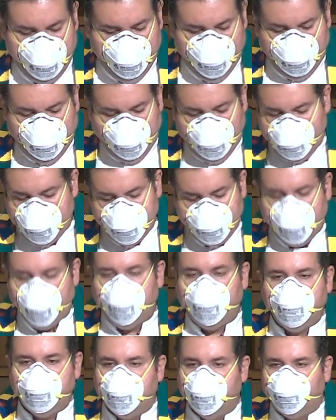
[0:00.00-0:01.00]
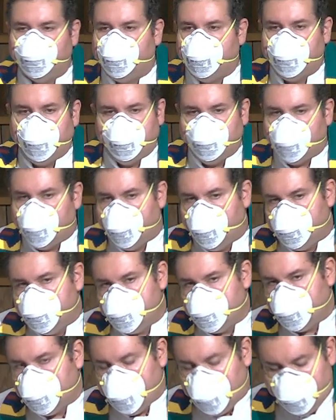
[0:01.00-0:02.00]
what does God do for them? God
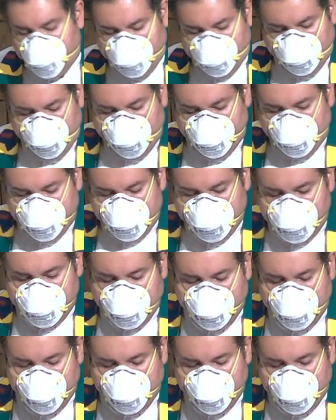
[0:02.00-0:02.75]
secures